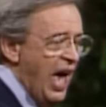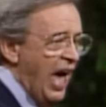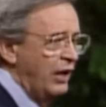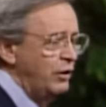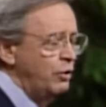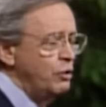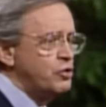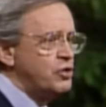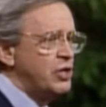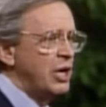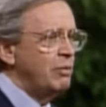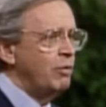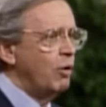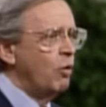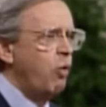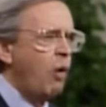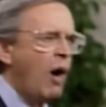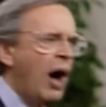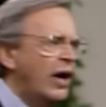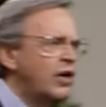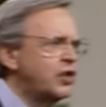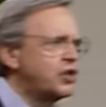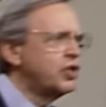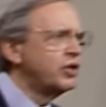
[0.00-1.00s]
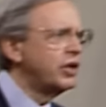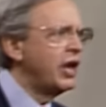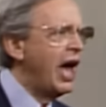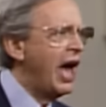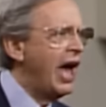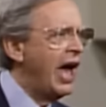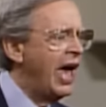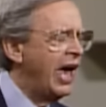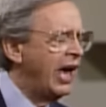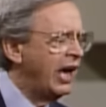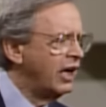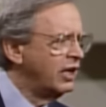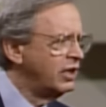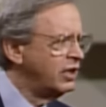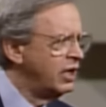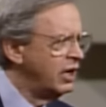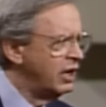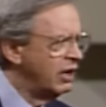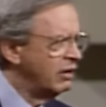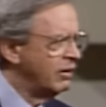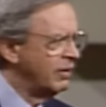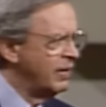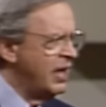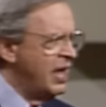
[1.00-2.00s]
and you say, Well, why should I hang in
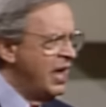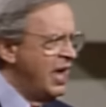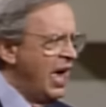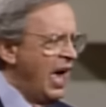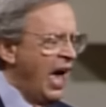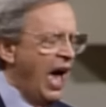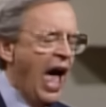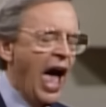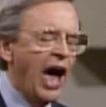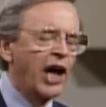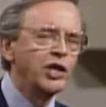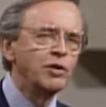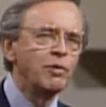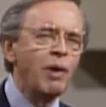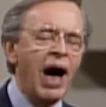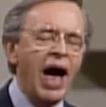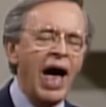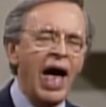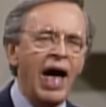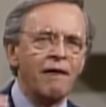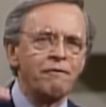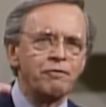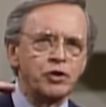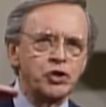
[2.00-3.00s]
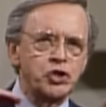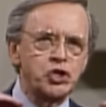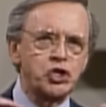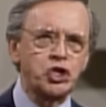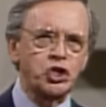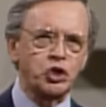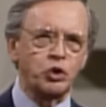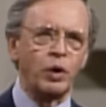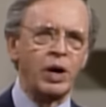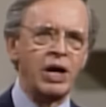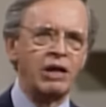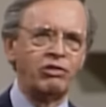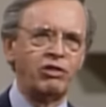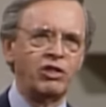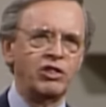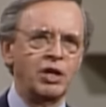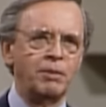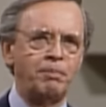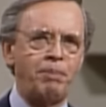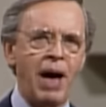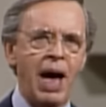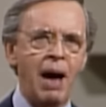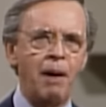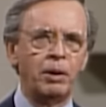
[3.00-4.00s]
here? How do I have the strength and
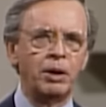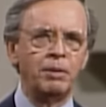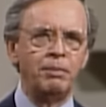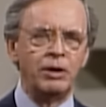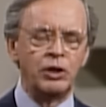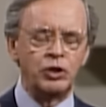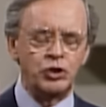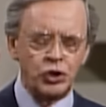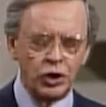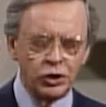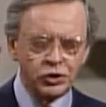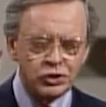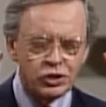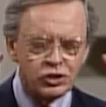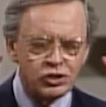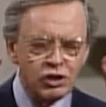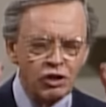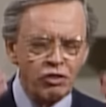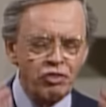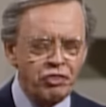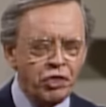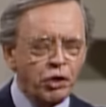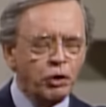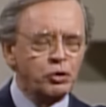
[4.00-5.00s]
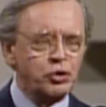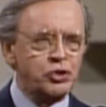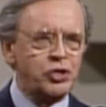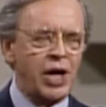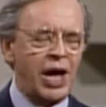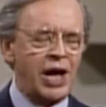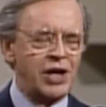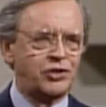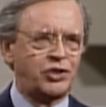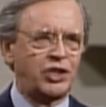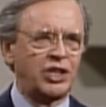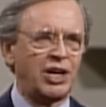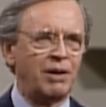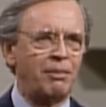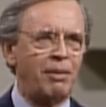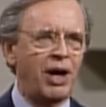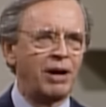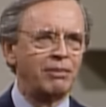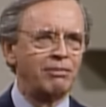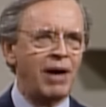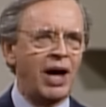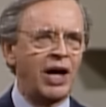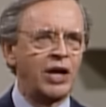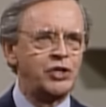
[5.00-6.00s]
the power to be just as enthusiastic
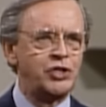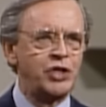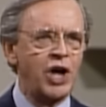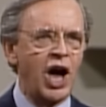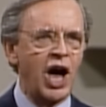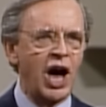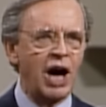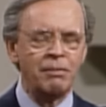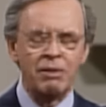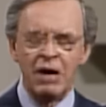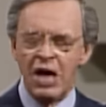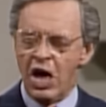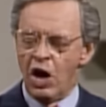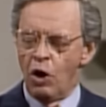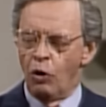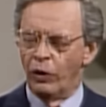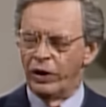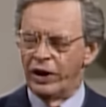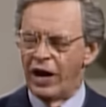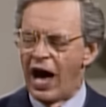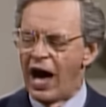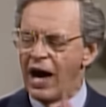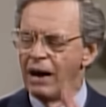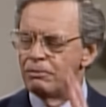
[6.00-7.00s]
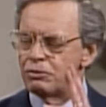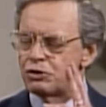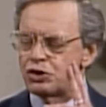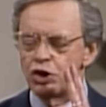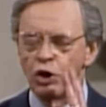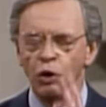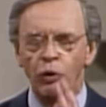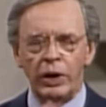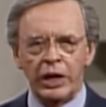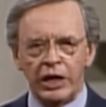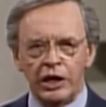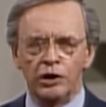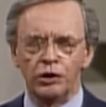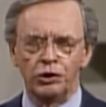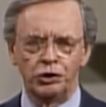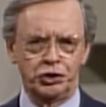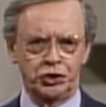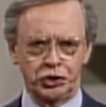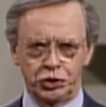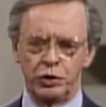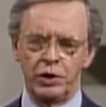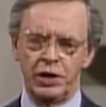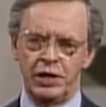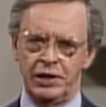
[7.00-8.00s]
about my job when I am so ill
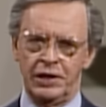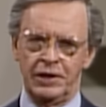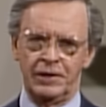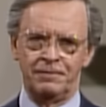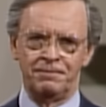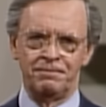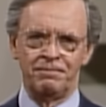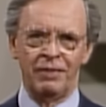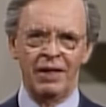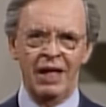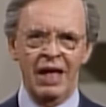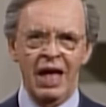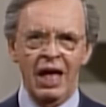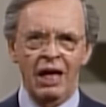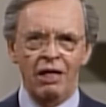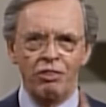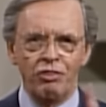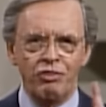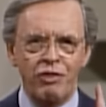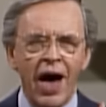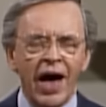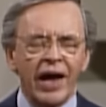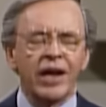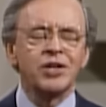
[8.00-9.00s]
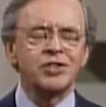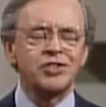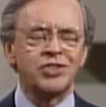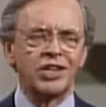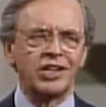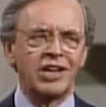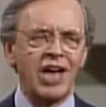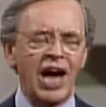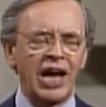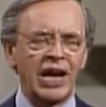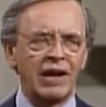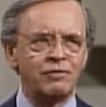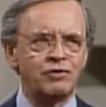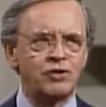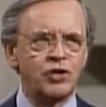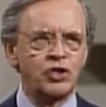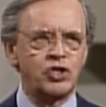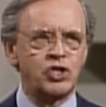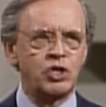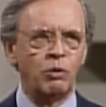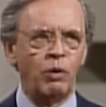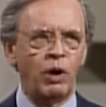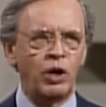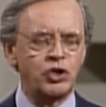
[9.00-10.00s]
treated? That is the kind of
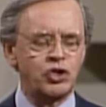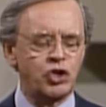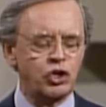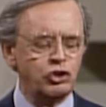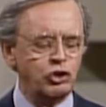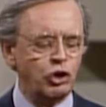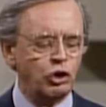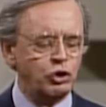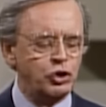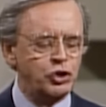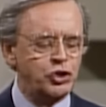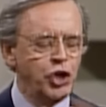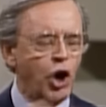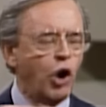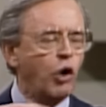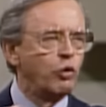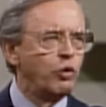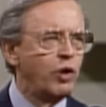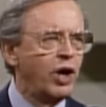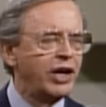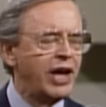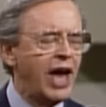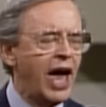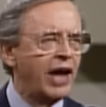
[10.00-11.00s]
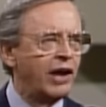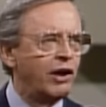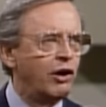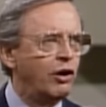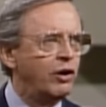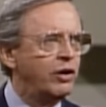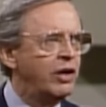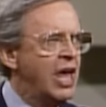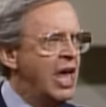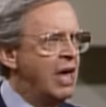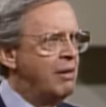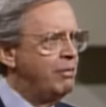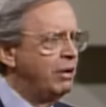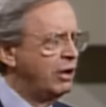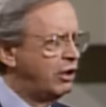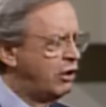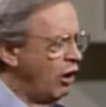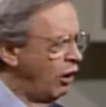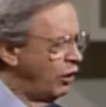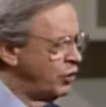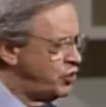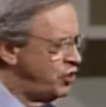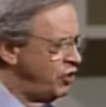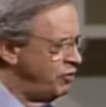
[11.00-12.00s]
situation you don't run out on
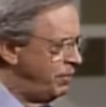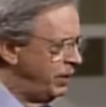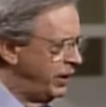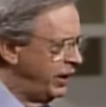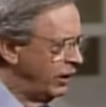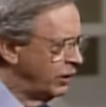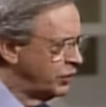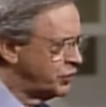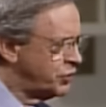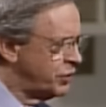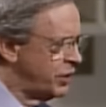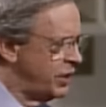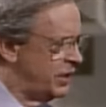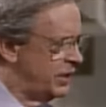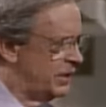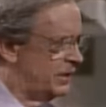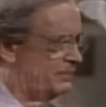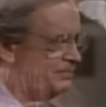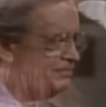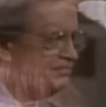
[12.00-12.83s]
because you've been ill treated.